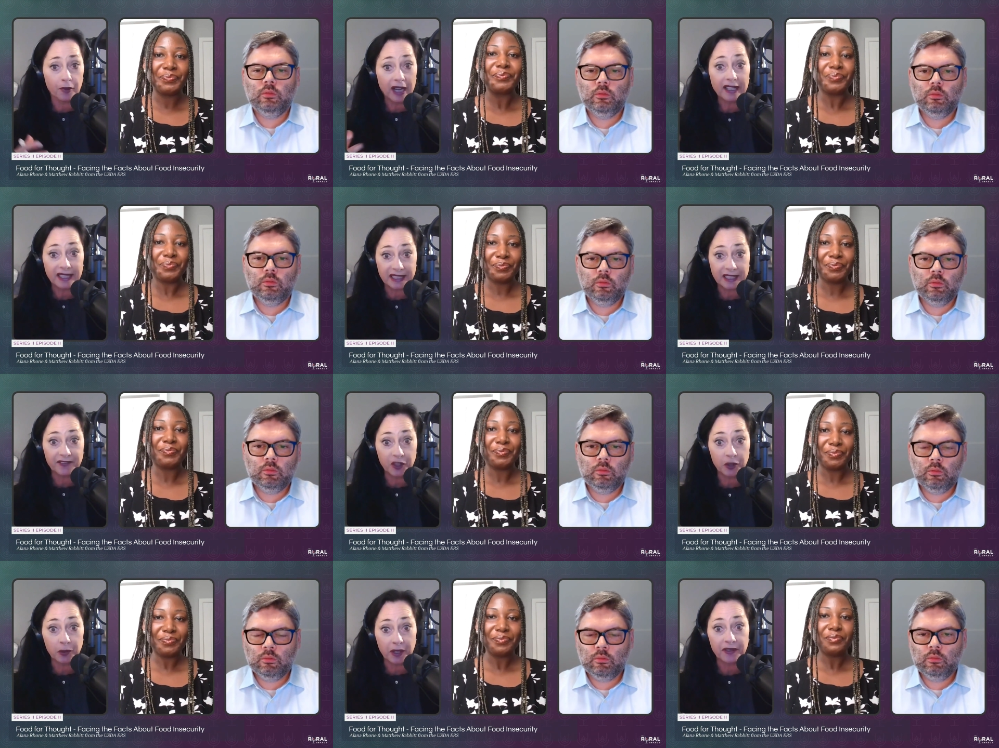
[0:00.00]
Speaker 1: products, if
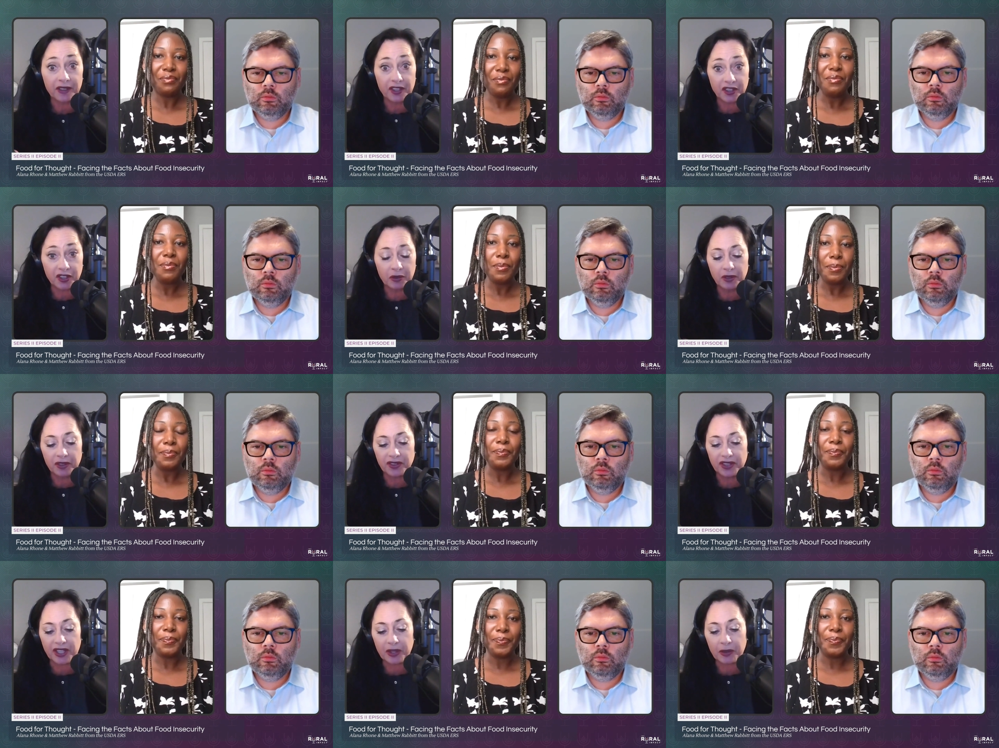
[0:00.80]
you will, these tools
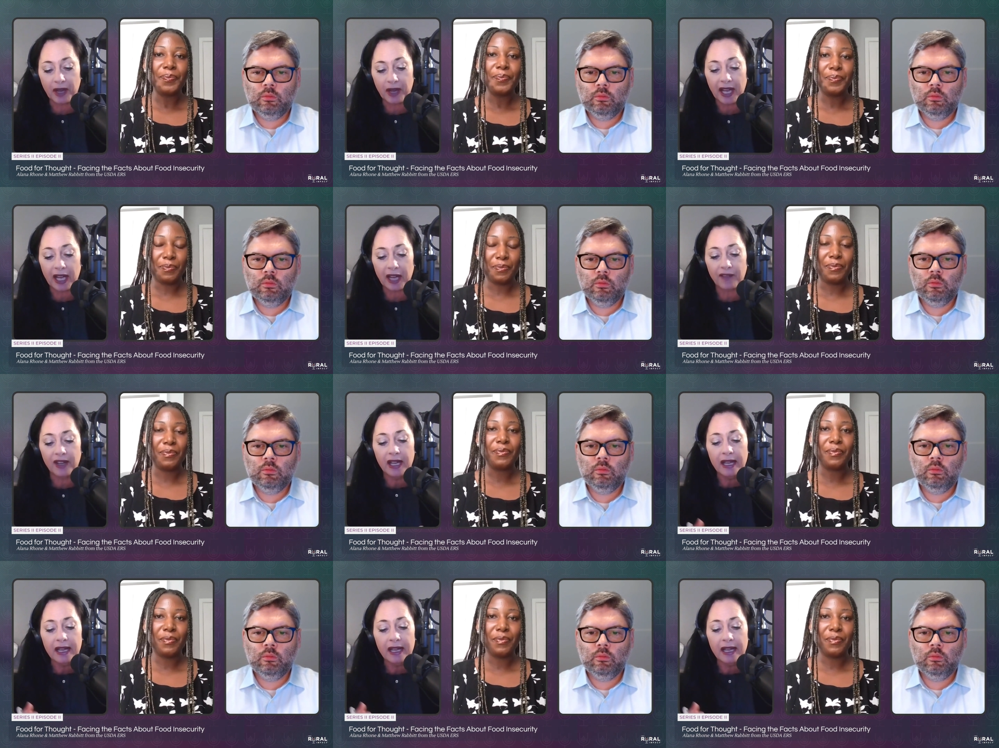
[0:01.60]
that you have.